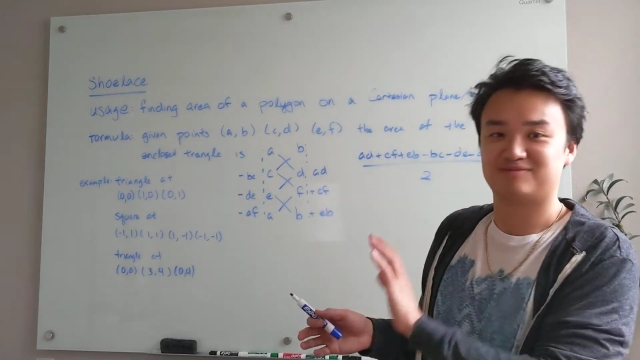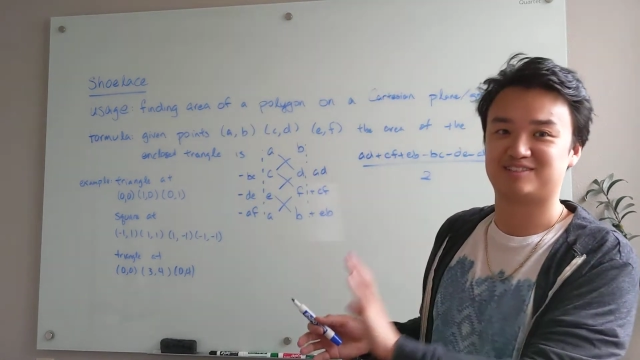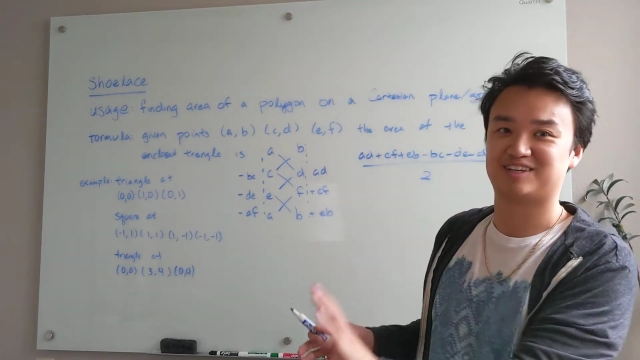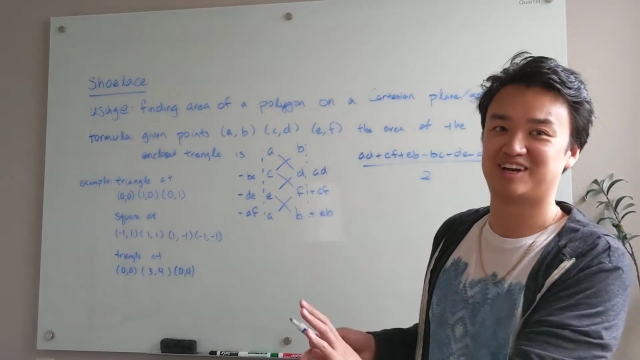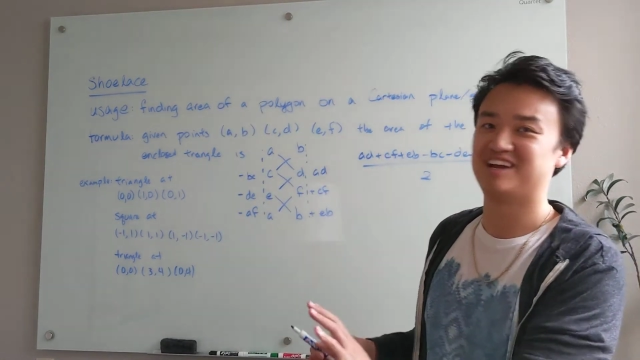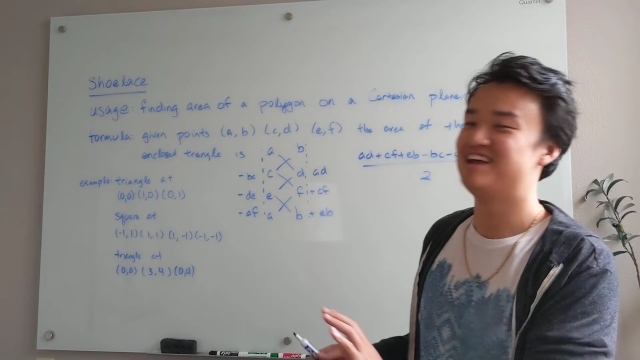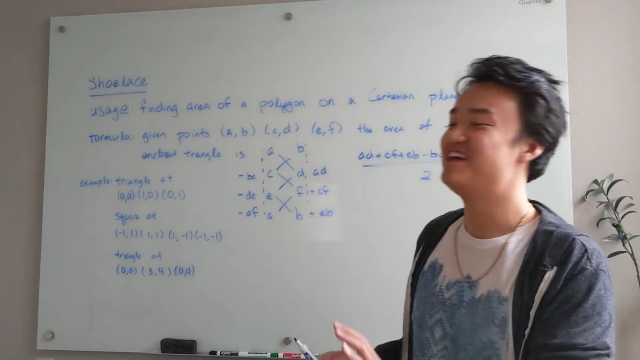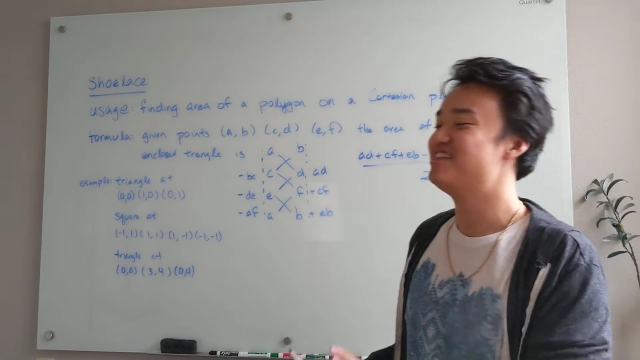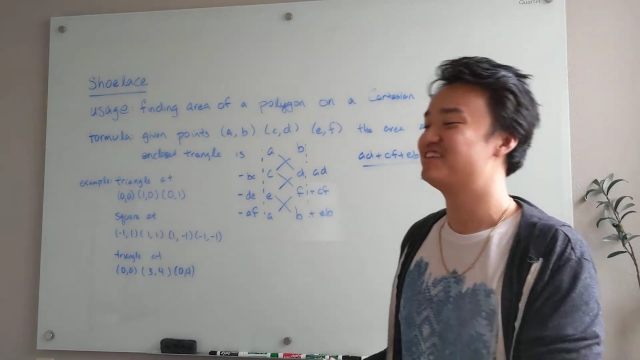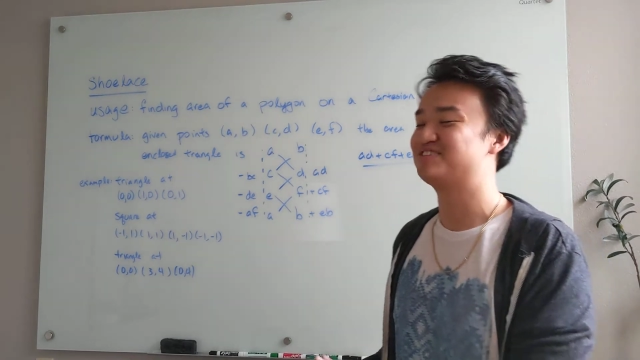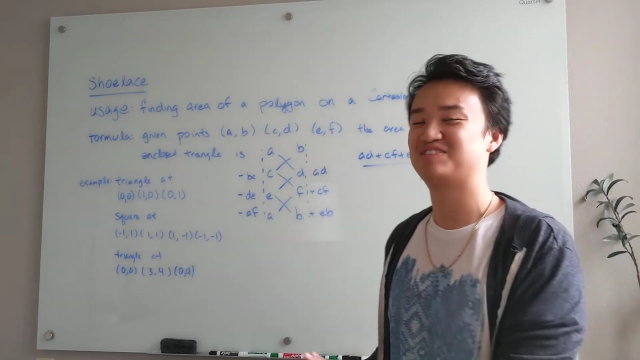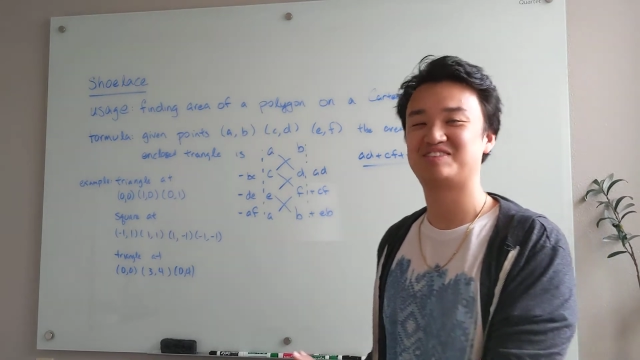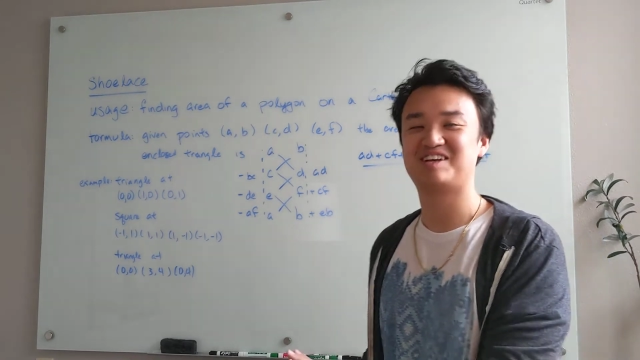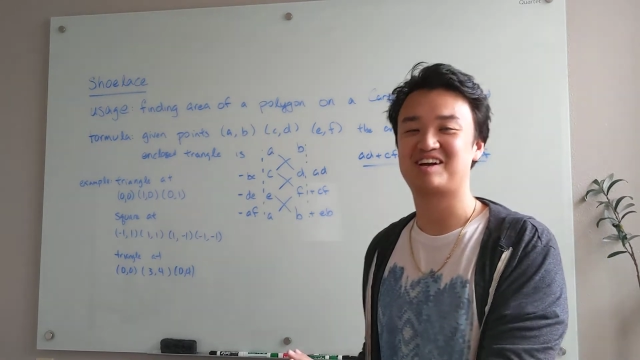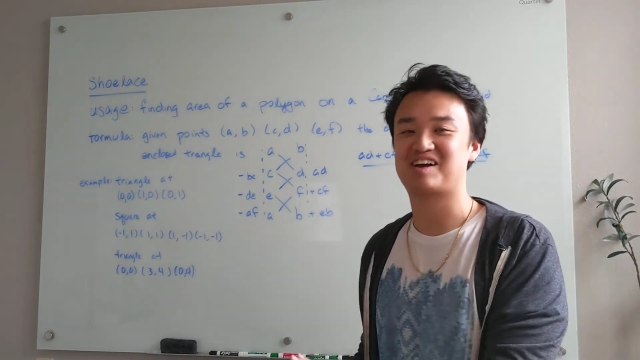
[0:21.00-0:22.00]
Sorry, this
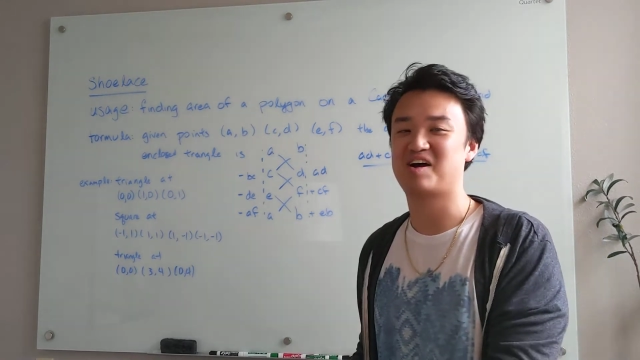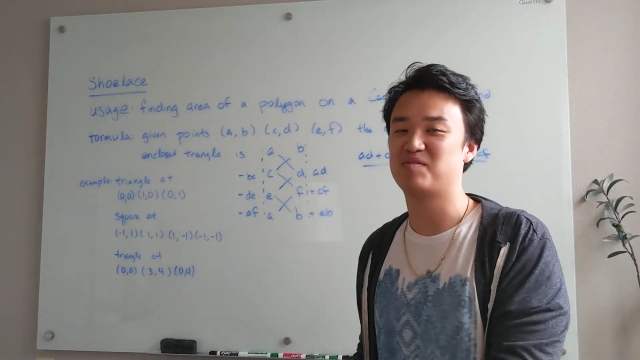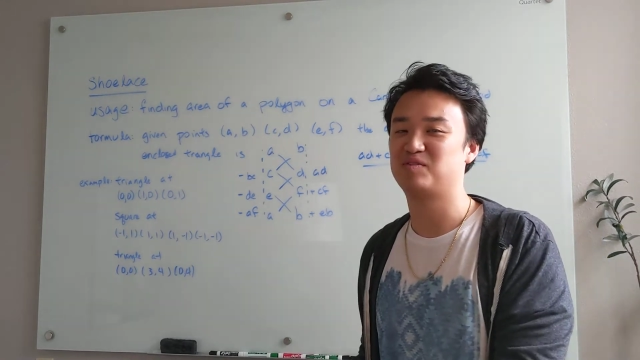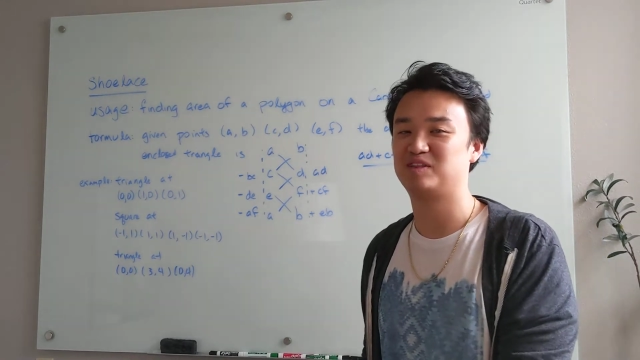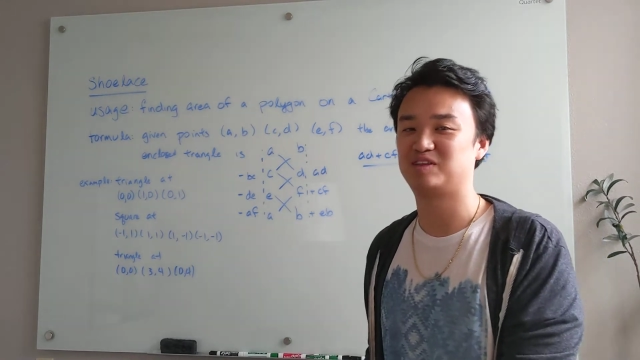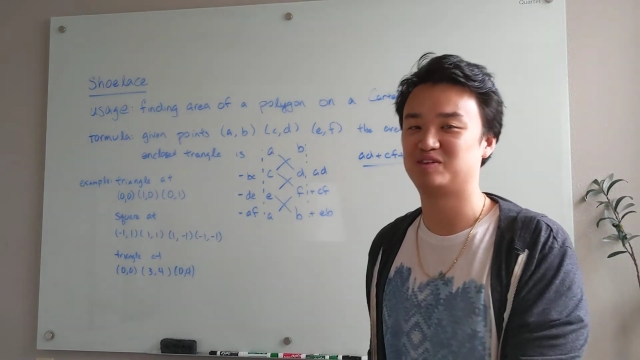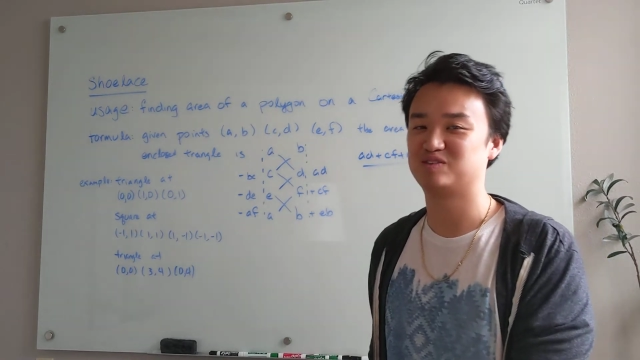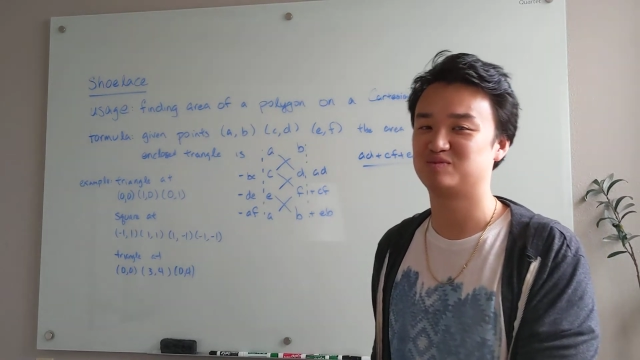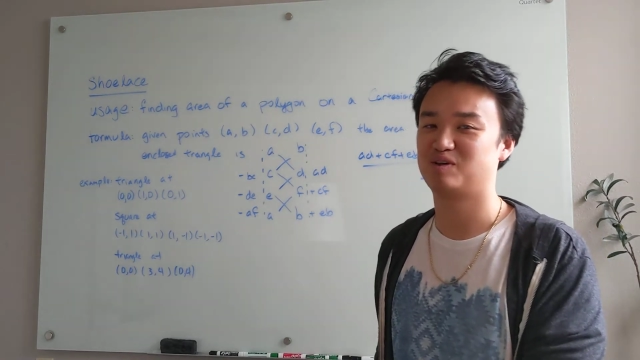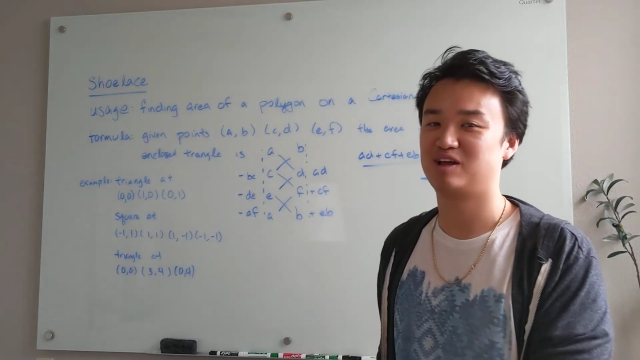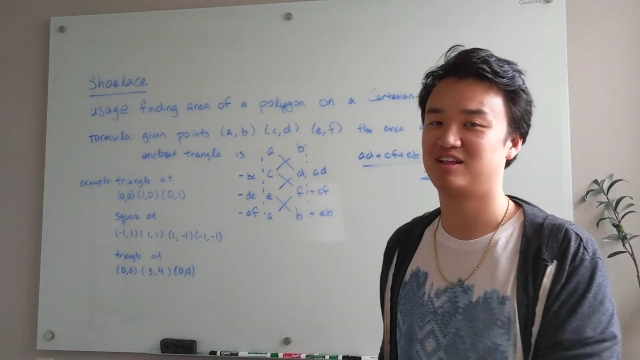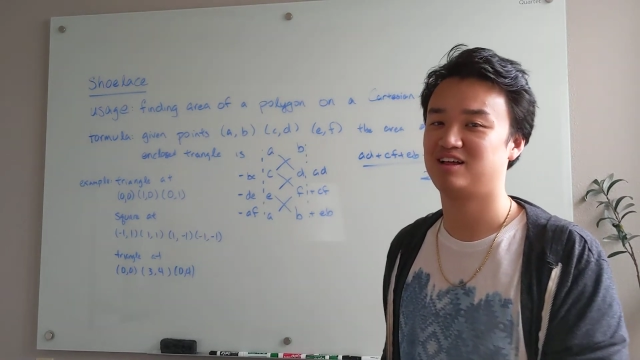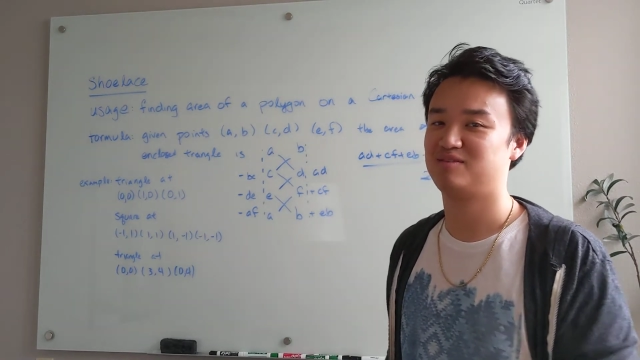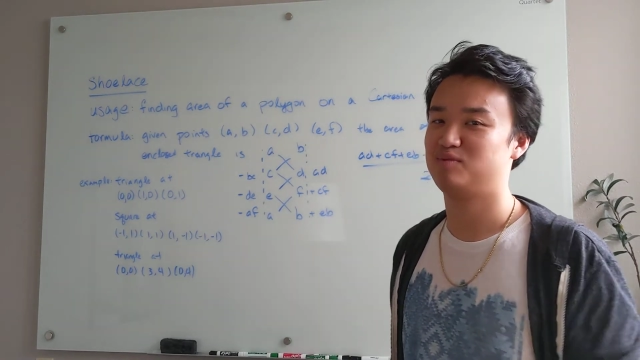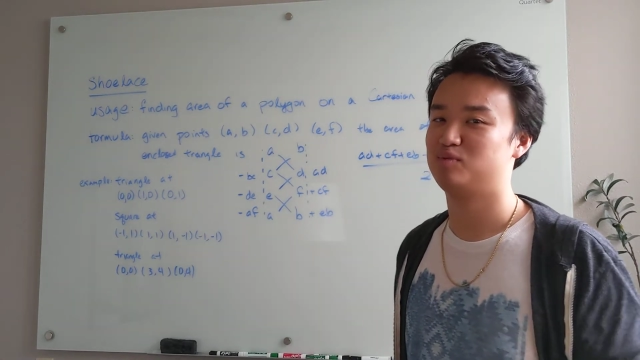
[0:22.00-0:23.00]
one's not commonly used by a
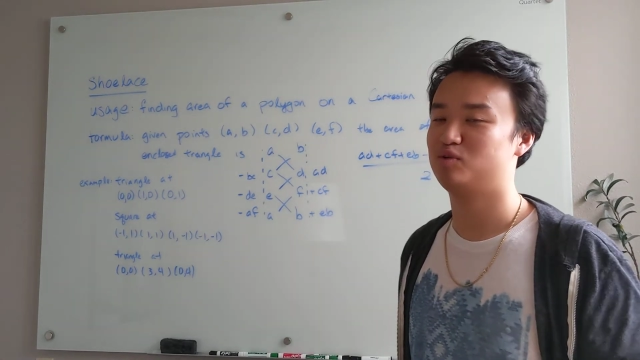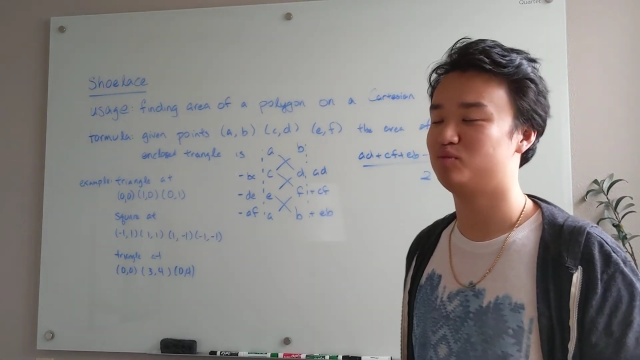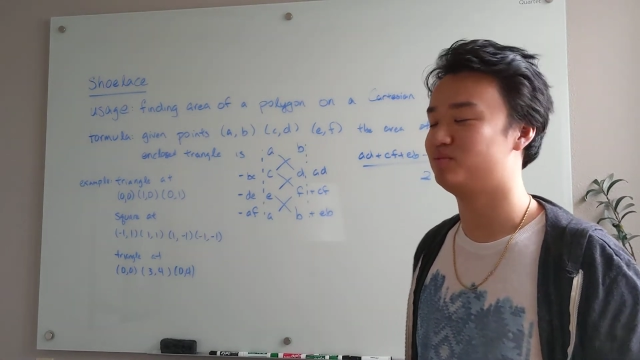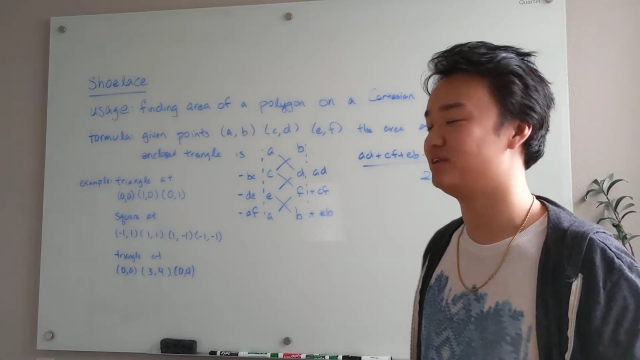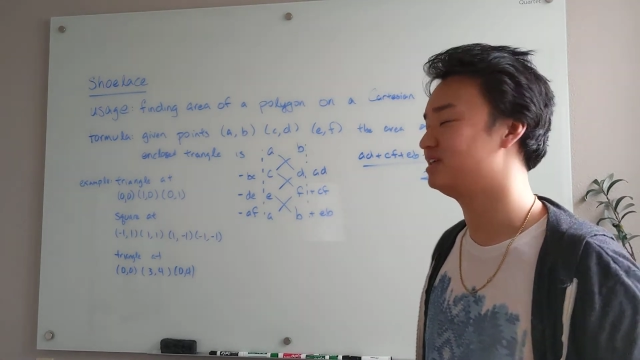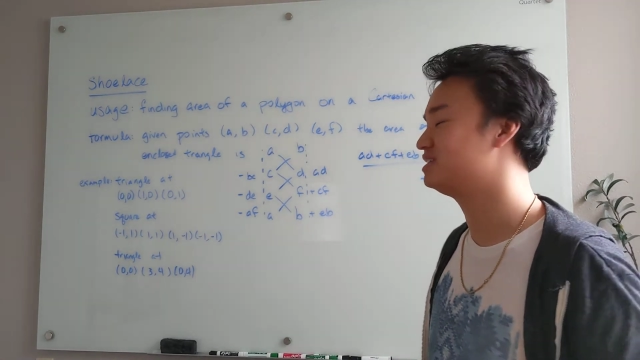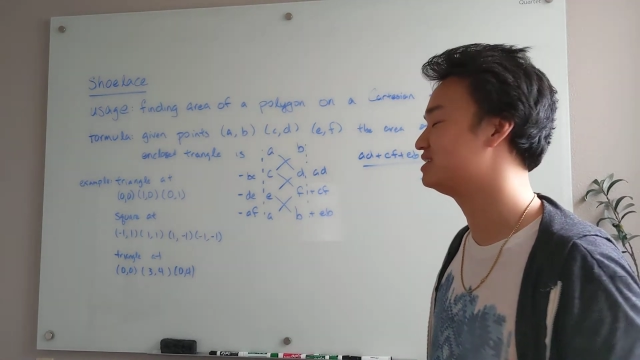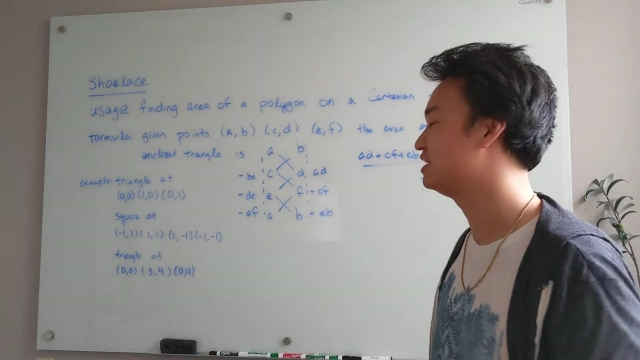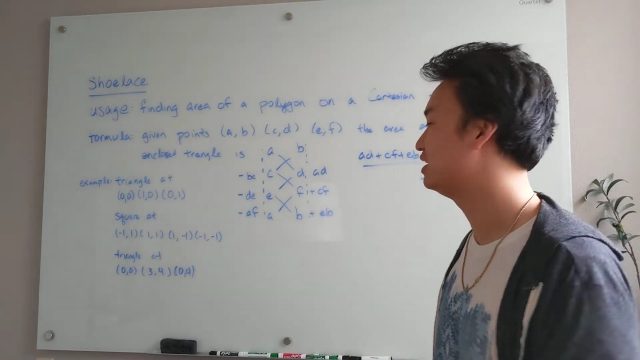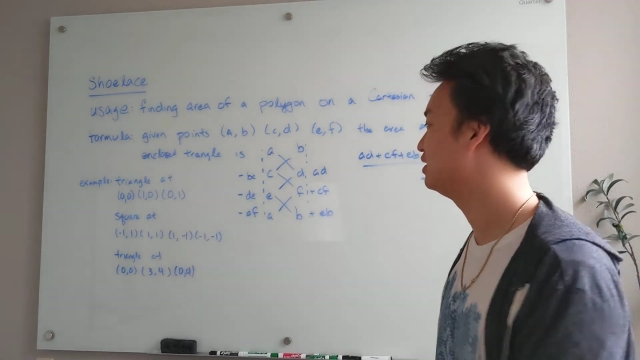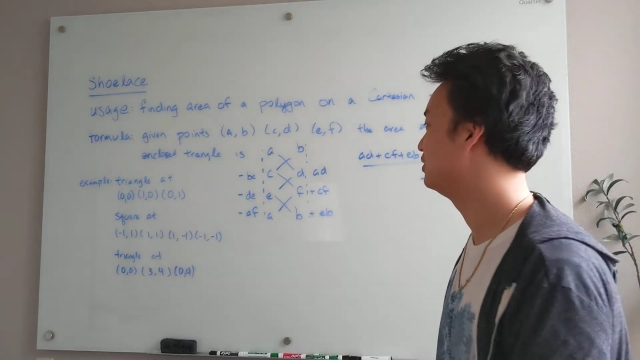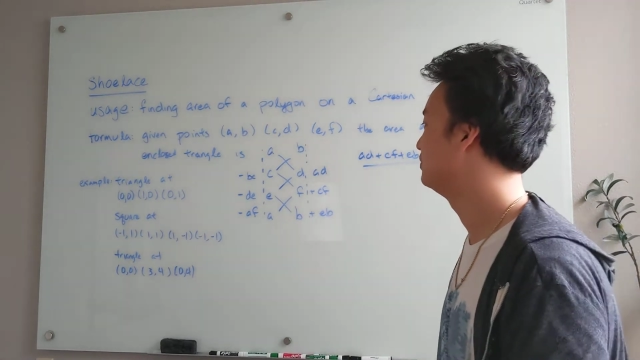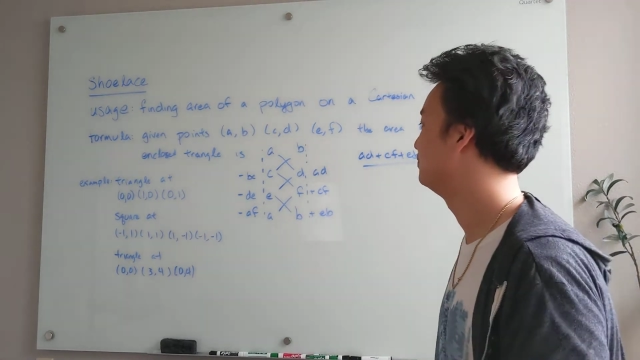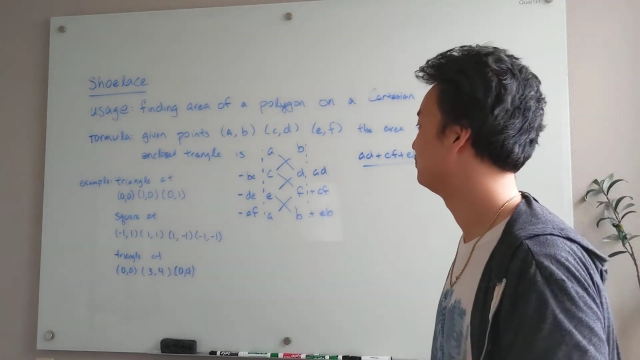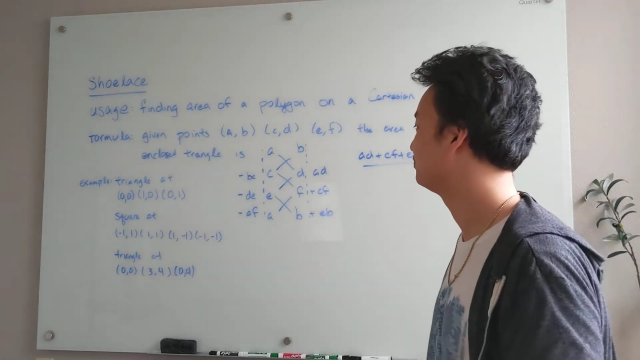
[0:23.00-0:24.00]
lot of people, but it's
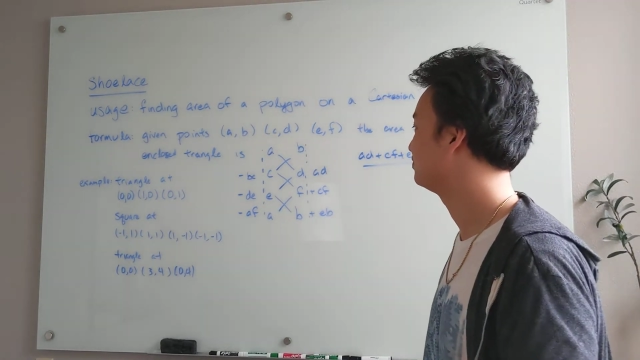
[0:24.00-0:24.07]
um,